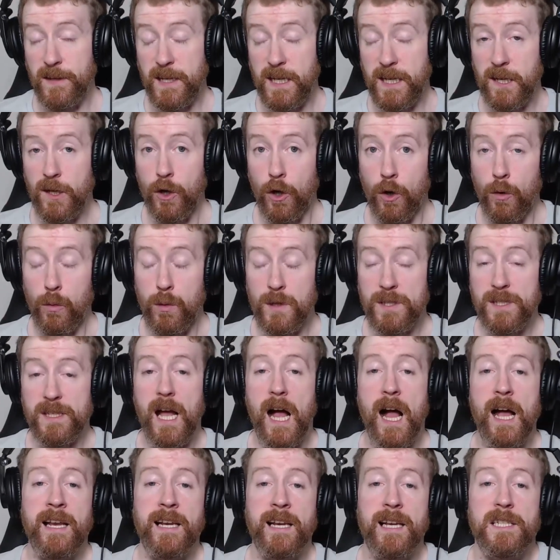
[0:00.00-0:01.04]
video was
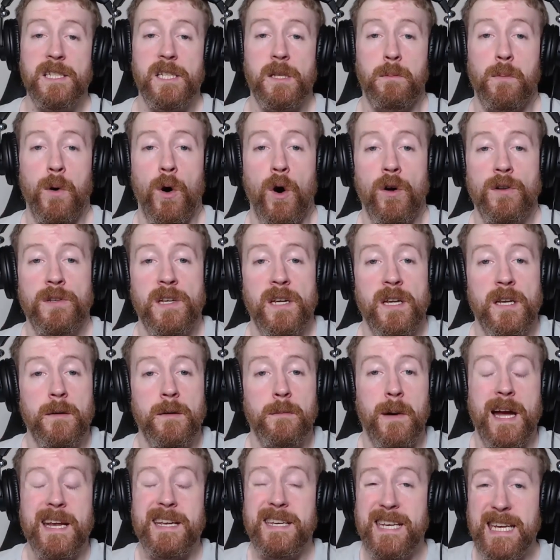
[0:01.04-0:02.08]
kindly
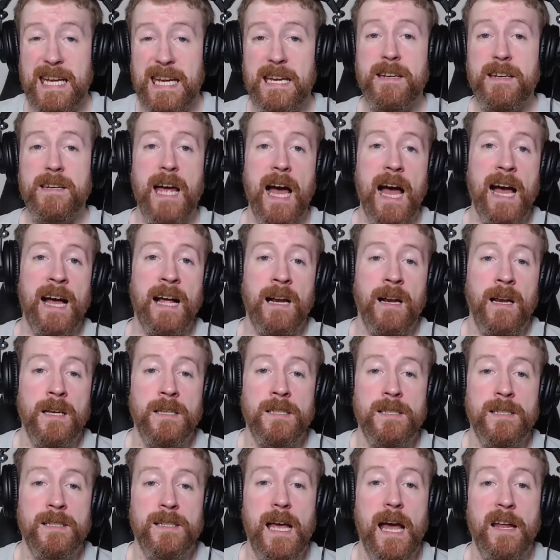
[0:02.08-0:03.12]
supported by Dean
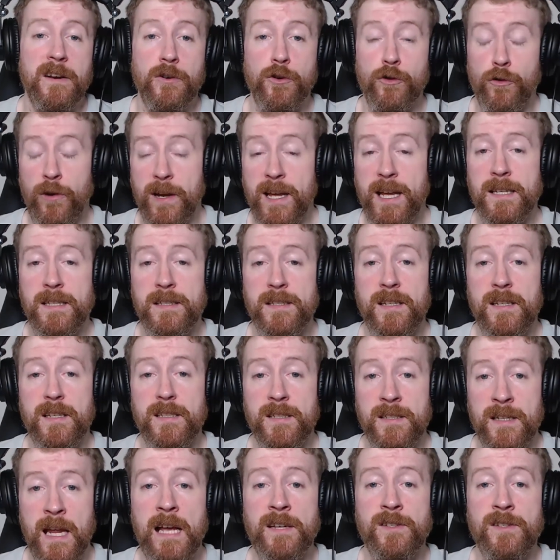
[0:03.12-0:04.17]
Tanglis, Andreas
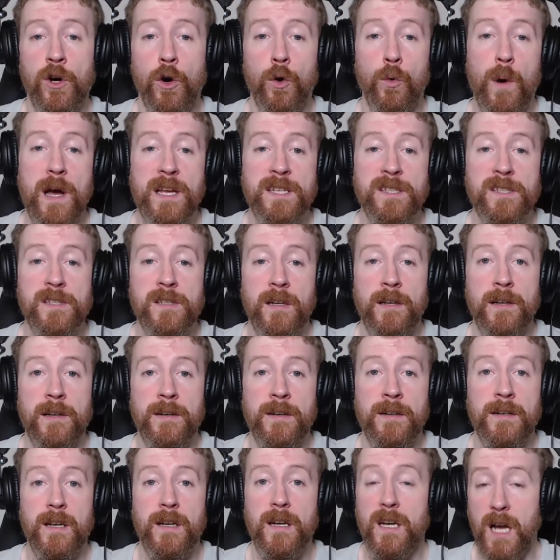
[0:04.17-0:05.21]
Snazore
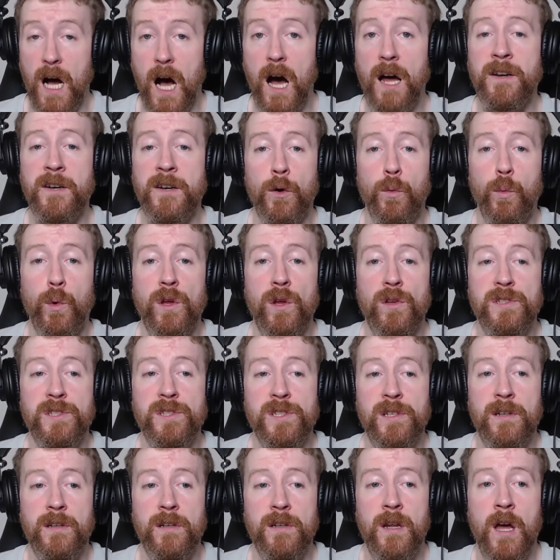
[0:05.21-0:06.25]
Westerlund, Gardner
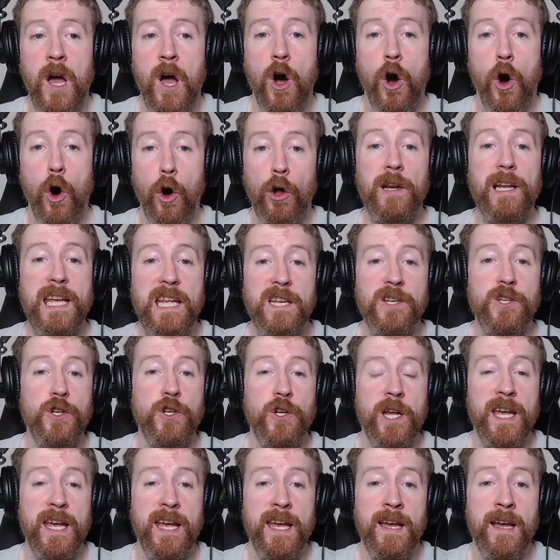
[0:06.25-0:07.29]
Wilson,
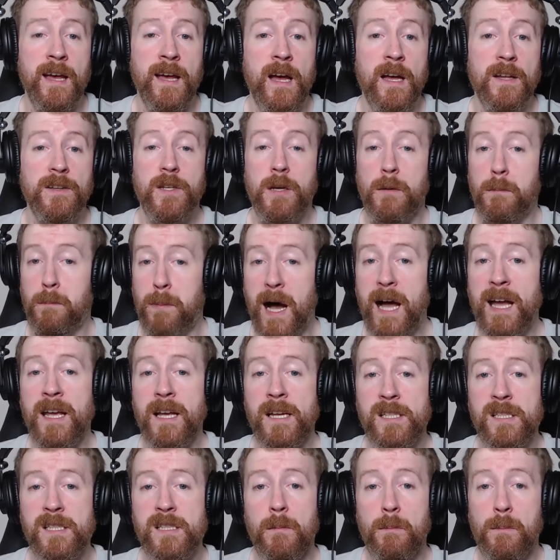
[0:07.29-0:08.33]
OllieJ,
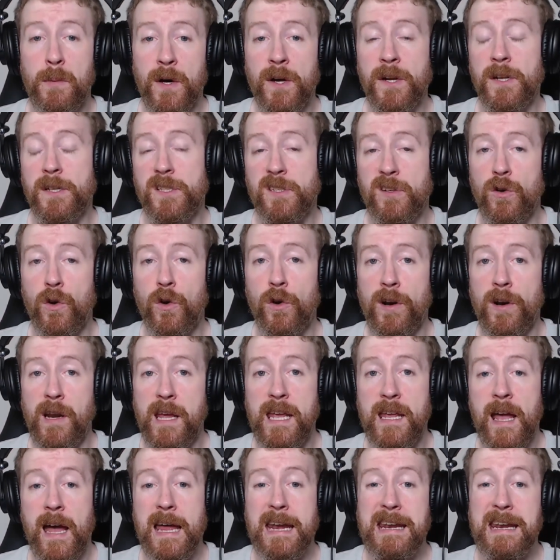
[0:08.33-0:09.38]
Tobias
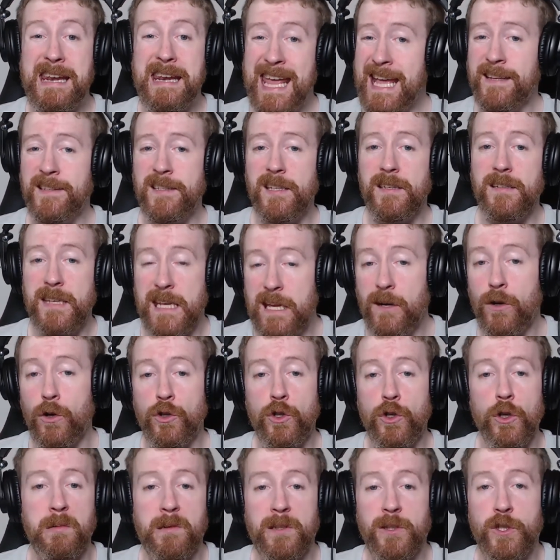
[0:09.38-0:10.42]
Bernasconi,
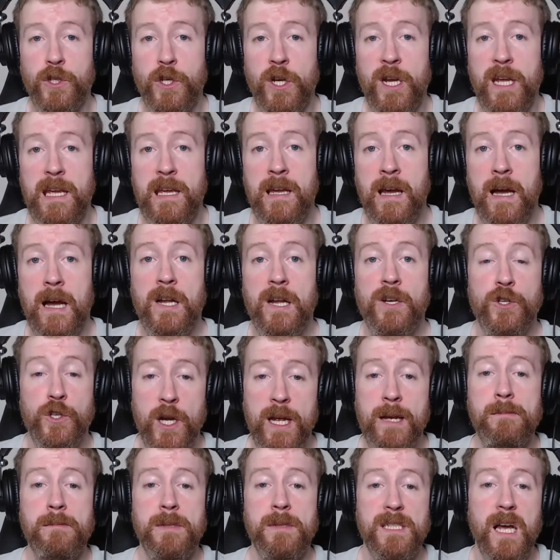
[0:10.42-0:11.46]
NateDOhDoubleG,
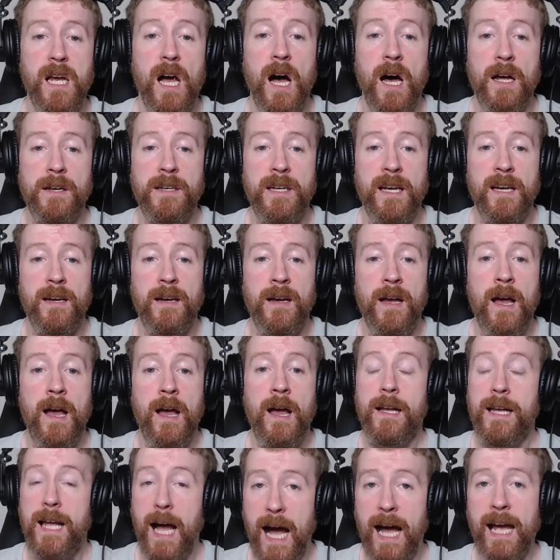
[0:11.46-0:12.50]
James Harding,
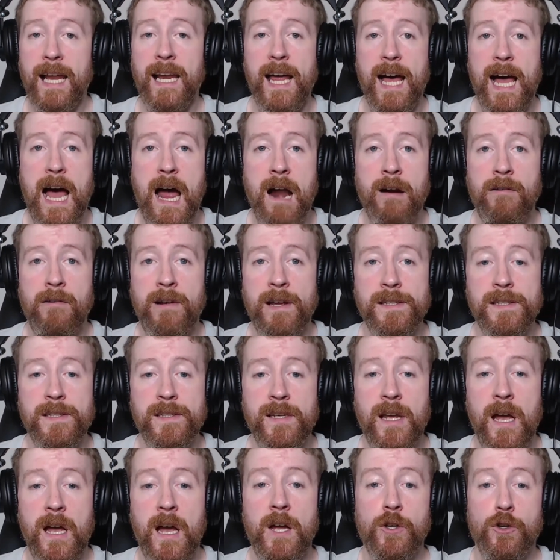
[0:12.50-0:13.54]
Kyla
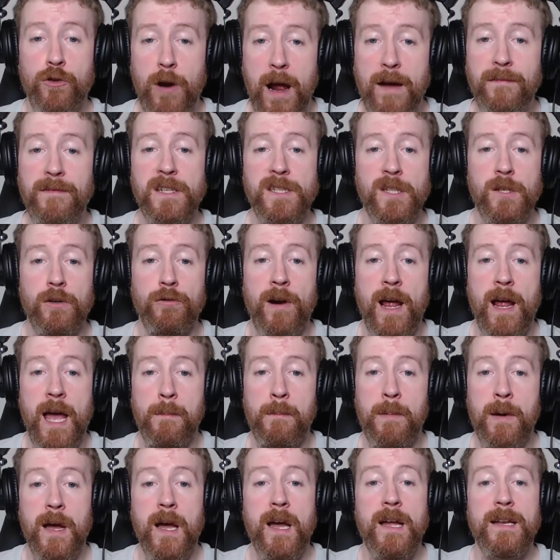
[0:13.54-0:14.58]
Harris, Travis
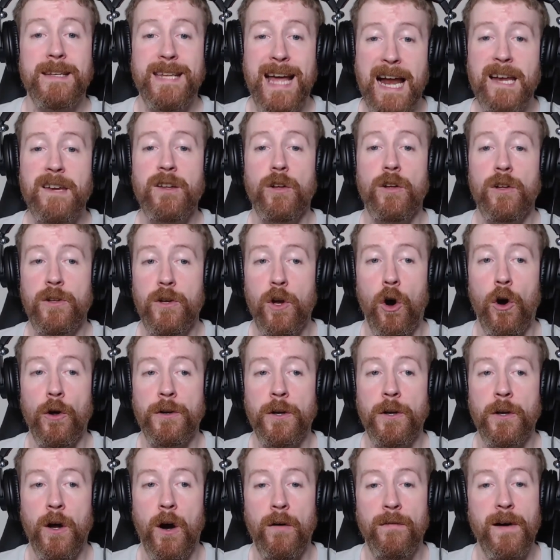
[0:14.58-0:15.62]
Greb, Daniel
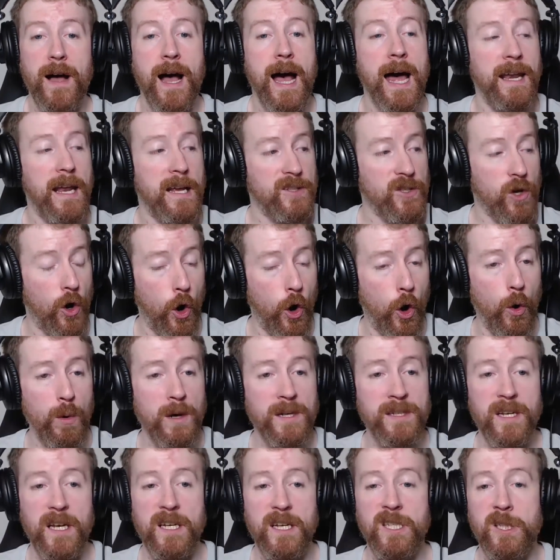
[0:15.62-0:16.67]
Yordanov, and as
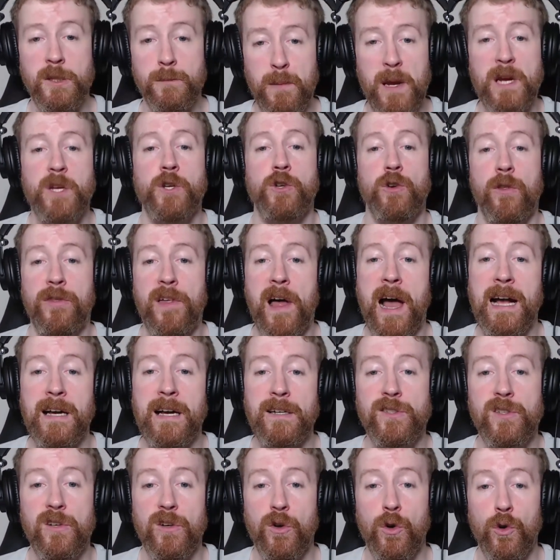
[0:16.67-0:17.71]
always, a special
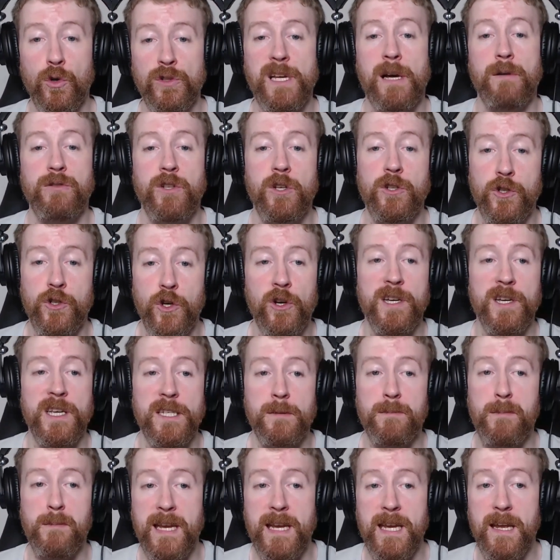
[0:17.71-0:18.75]
thanks goes out to
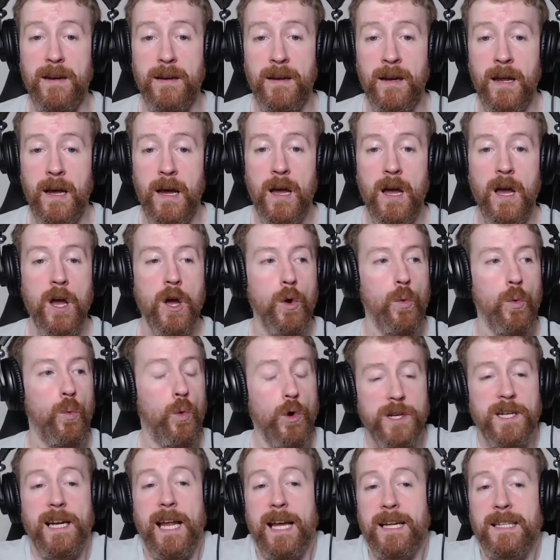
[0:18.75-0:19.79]
Jerky's Minion.
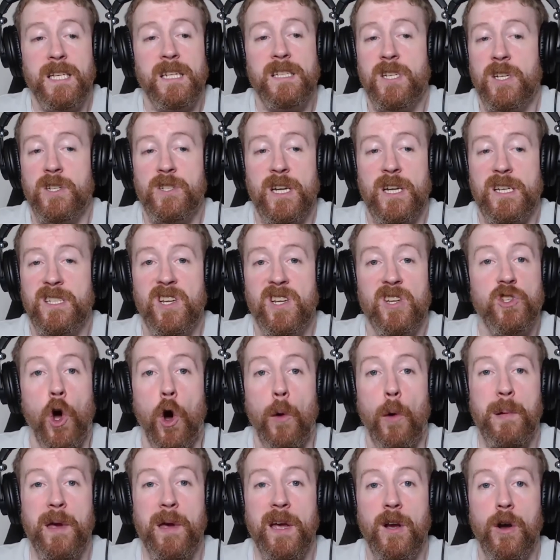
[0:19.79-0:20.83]
Would you like to suggest a
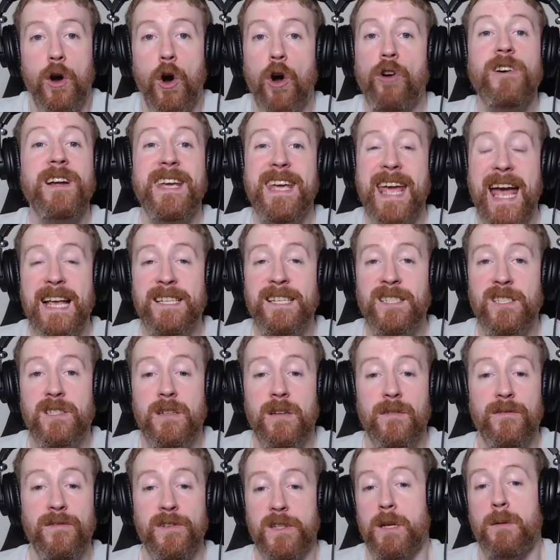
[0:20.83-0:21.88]
topic or a
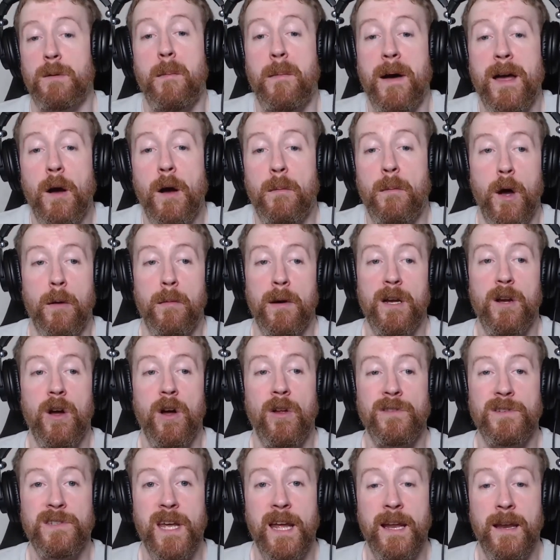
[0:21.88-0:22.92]
guest for some of my upcoming
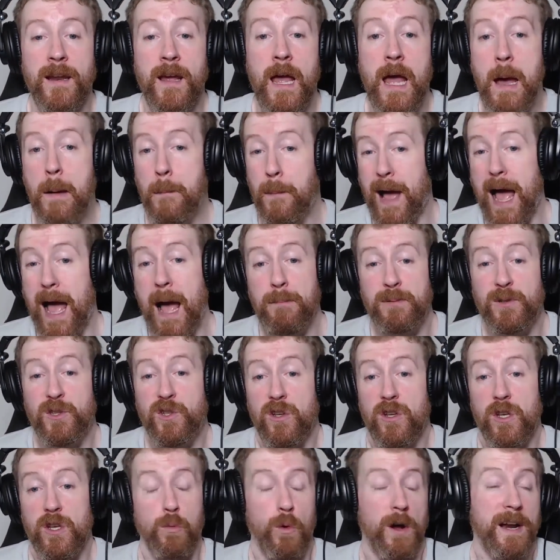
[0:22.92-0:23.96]
content?
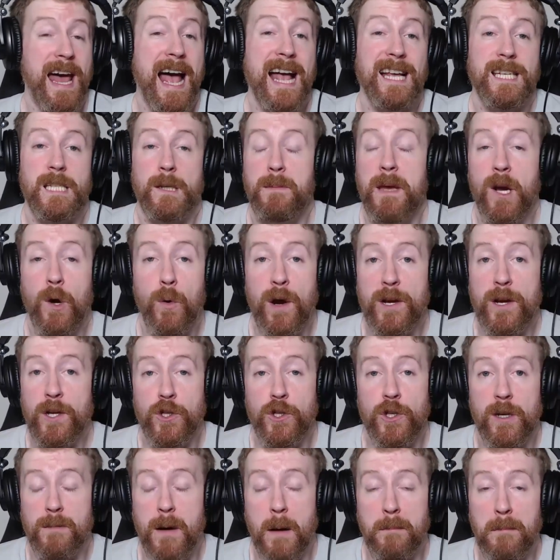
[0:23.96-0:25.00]
Perhaps you want to ask me a
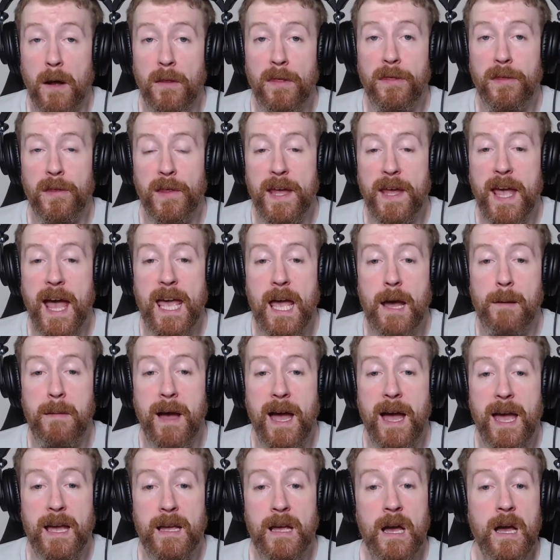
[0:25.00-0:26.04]
question in my monthly
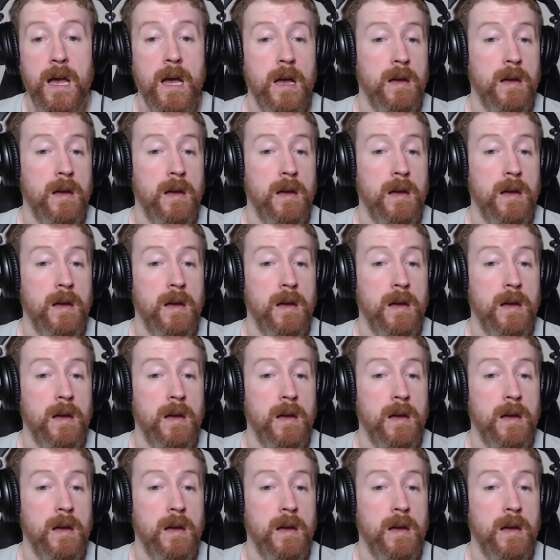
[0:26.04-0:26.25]
AMA.